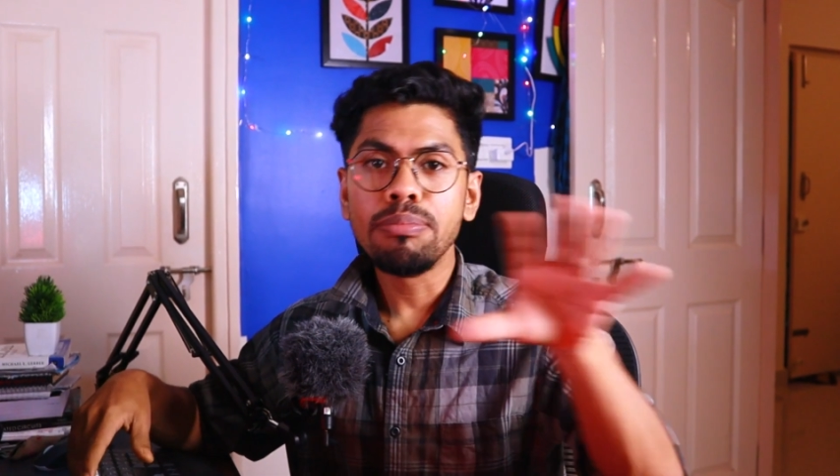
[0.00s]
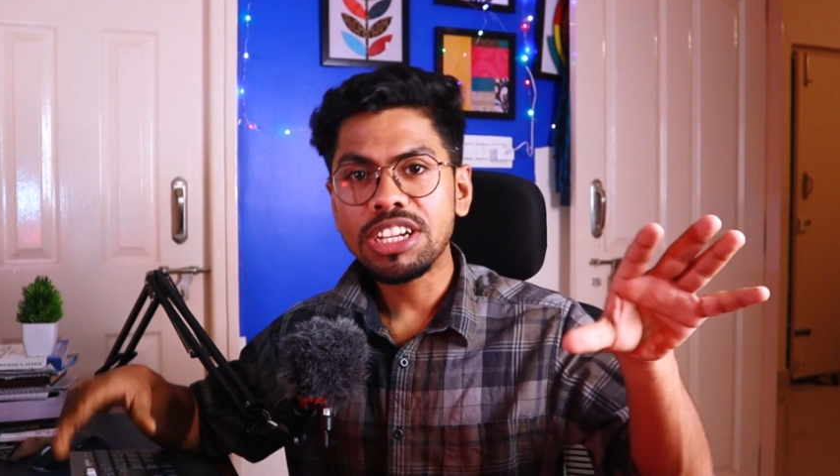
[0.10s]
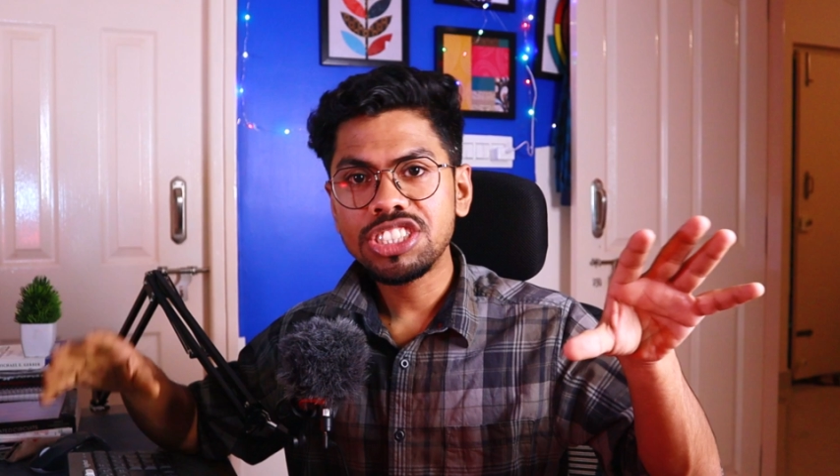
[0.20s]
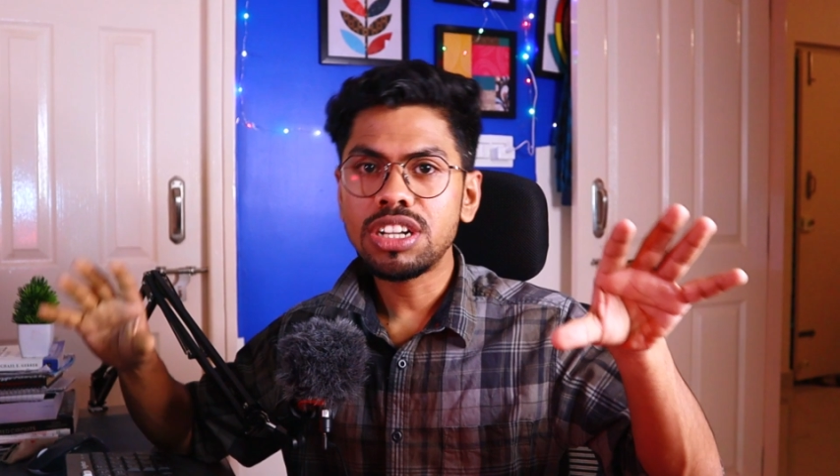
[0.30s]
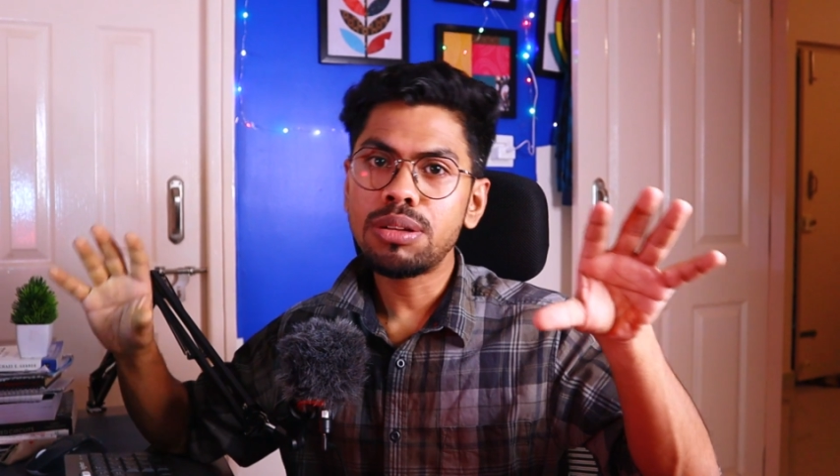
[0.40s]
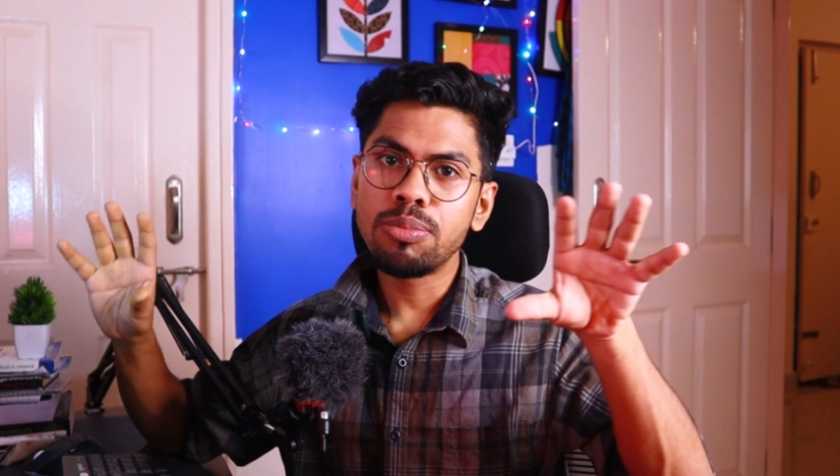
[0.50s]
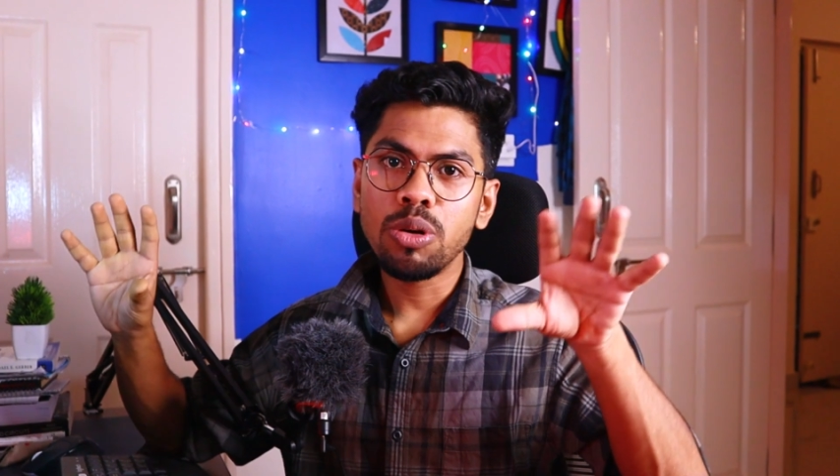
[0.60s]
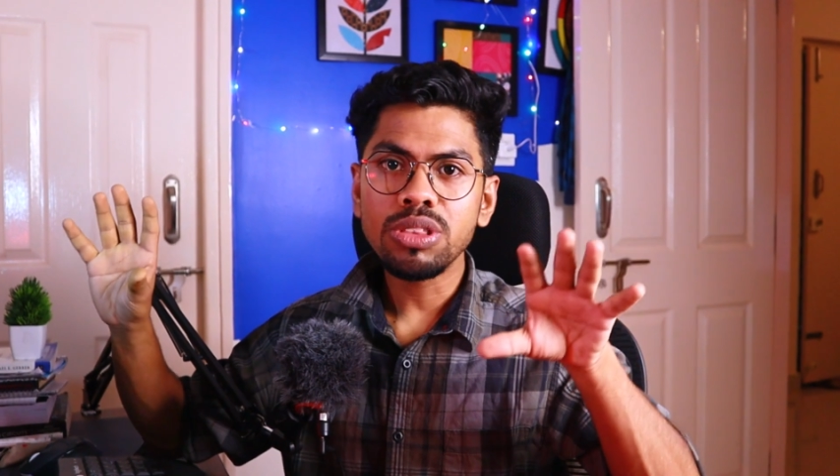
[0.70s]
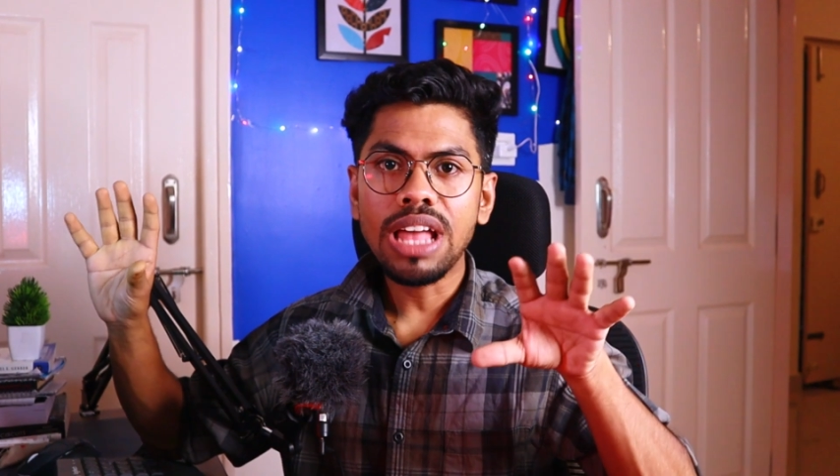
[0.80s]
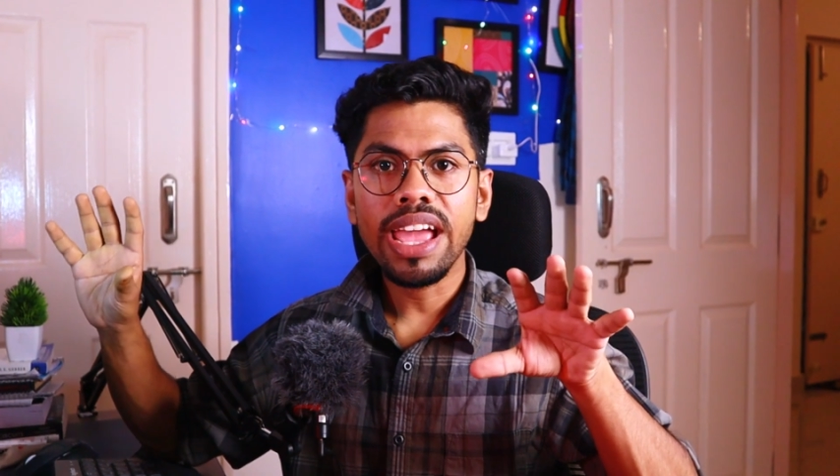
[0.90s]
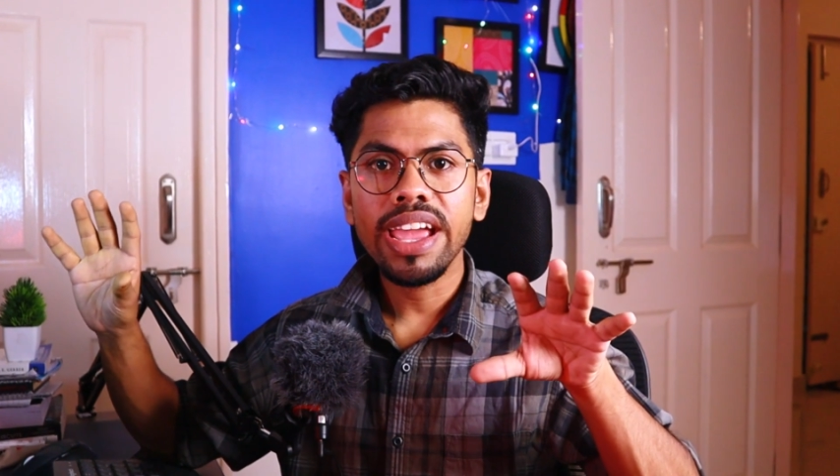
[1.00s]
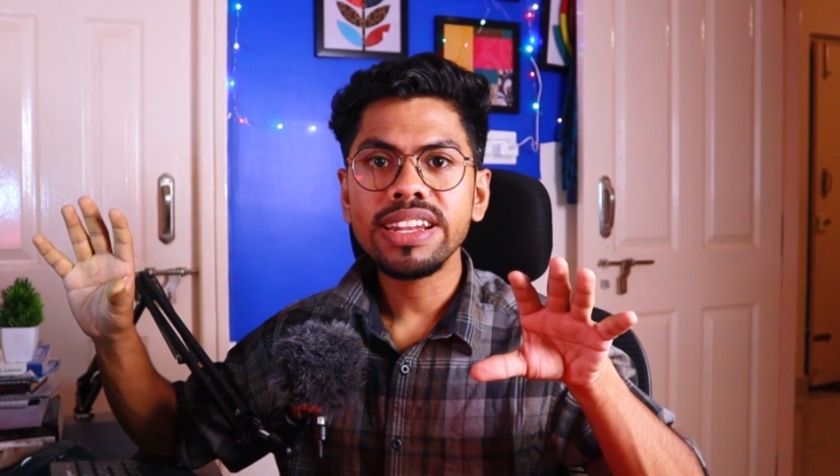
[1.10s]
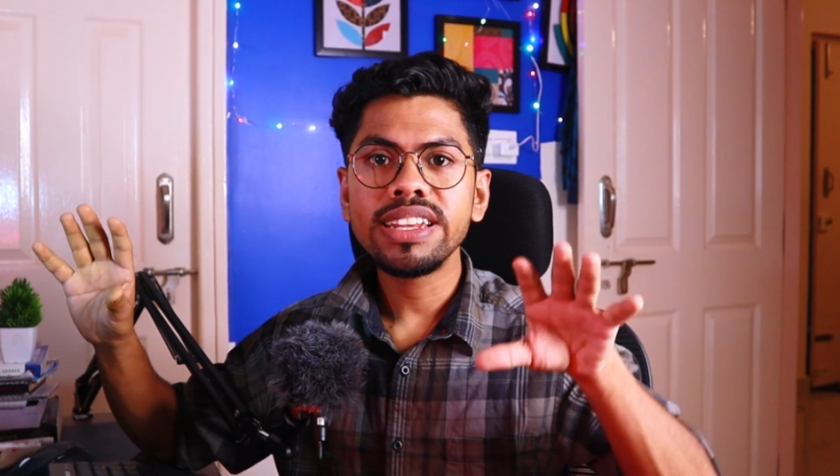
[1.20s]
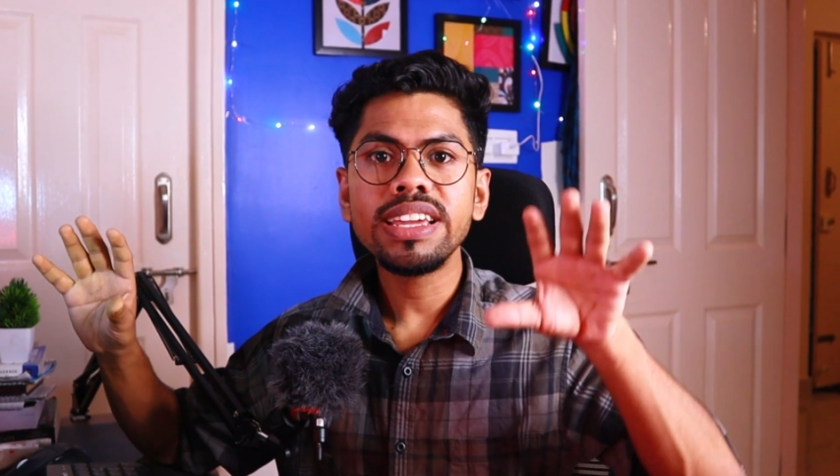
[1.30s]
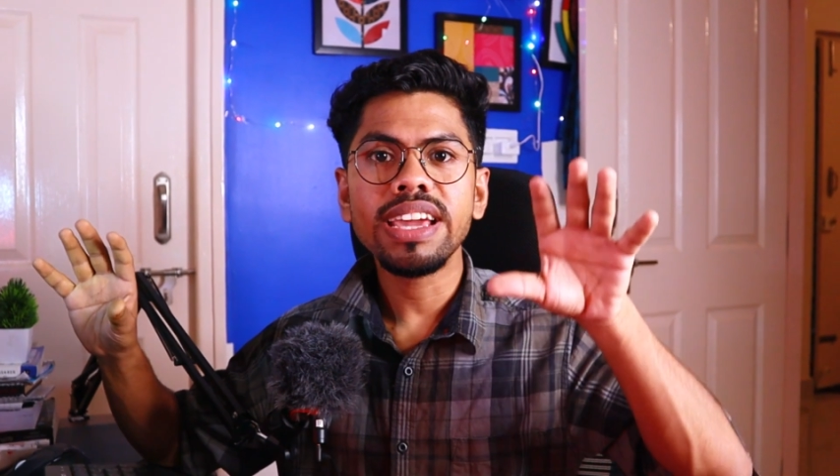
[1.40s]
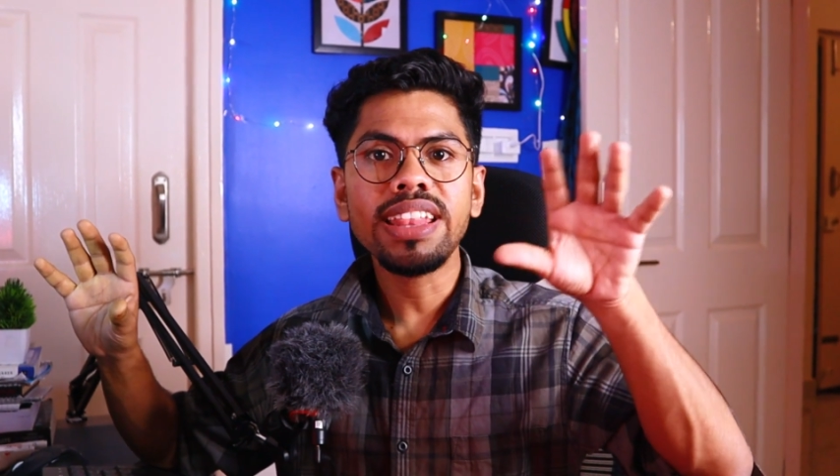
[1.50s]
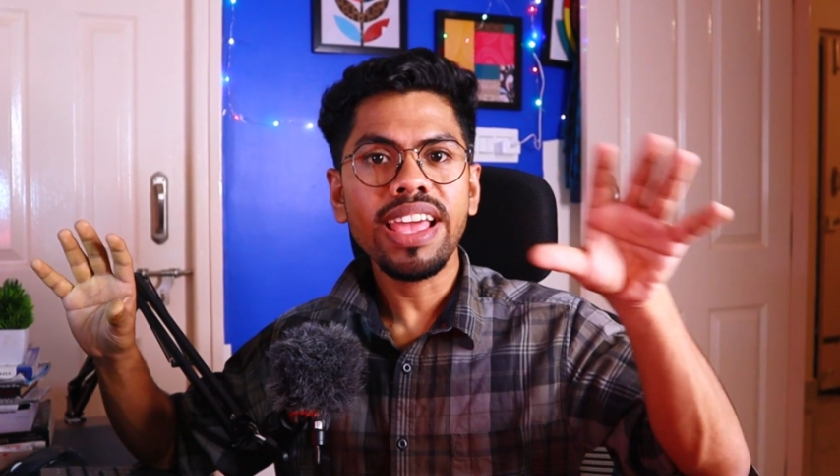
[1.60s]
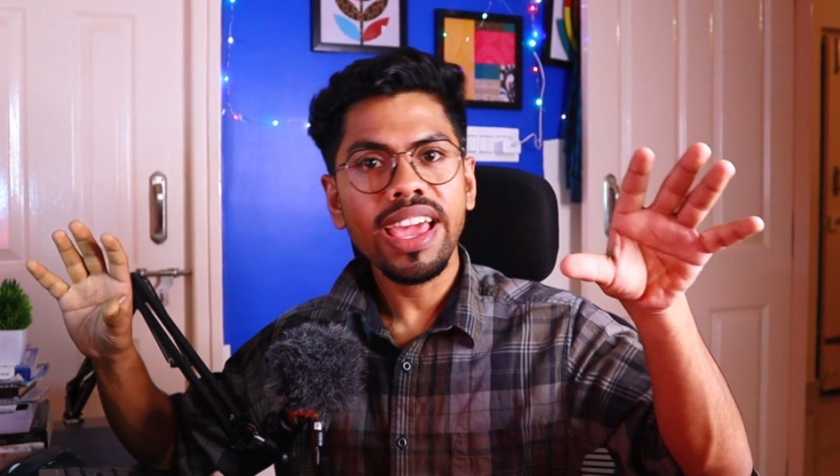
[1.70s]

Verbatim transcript: measure both IIT and